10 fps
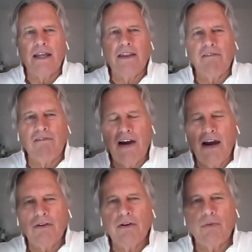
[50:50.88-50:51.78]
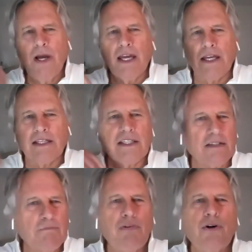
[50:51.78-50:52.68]
And they found a way
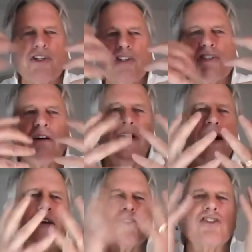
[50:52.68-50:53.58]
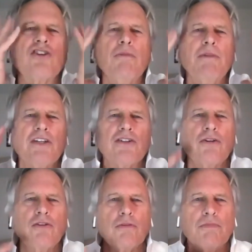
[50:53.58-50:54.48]
to push stuff. I had so many
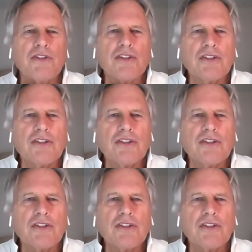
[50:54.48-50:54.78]
tubes.